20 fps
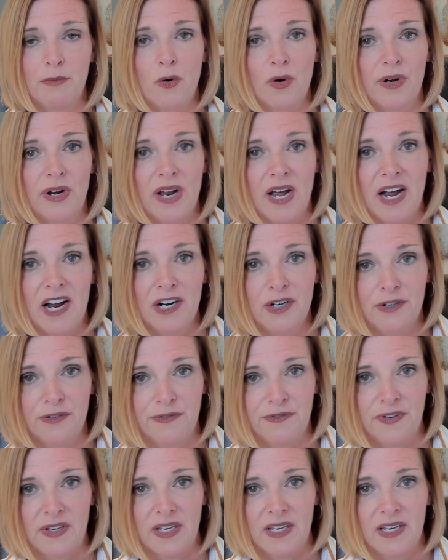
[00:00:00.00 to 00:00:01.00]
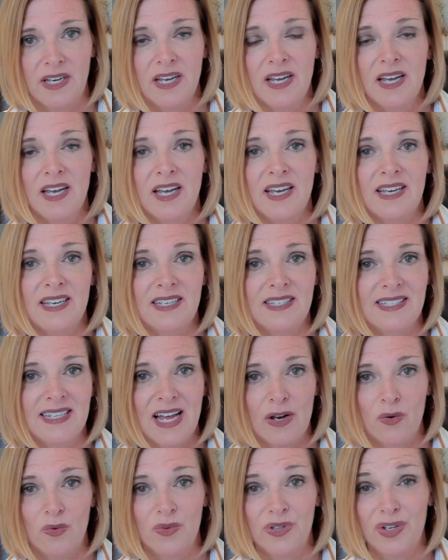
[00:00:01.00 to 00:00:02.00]
Pornography is
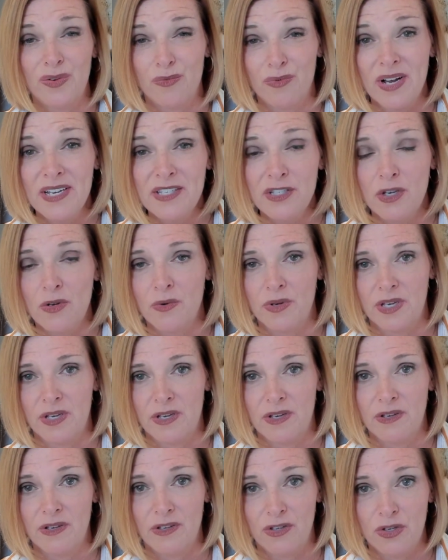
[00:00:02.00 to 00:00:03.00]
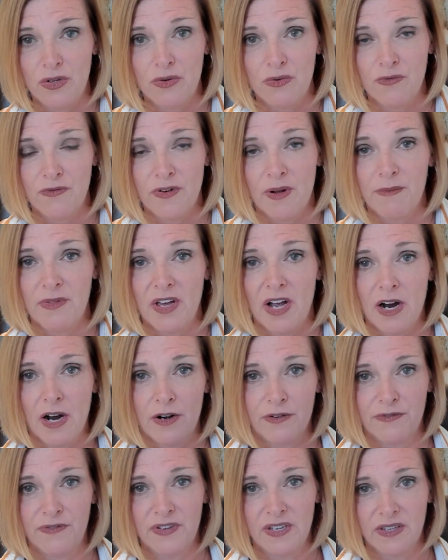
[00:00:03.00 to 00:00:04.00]
not only rescuing you from the
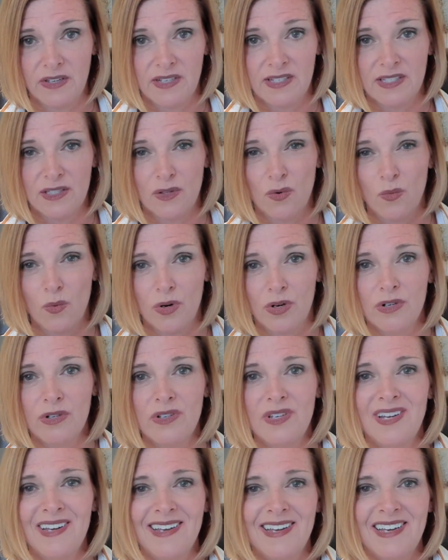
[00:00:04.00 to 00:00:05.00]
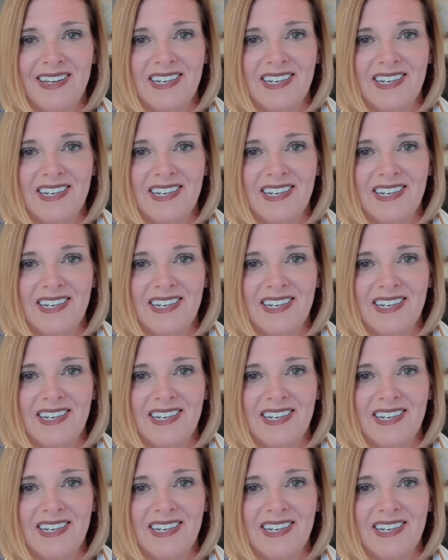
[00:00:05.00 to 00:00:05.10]
hard feelings in the world,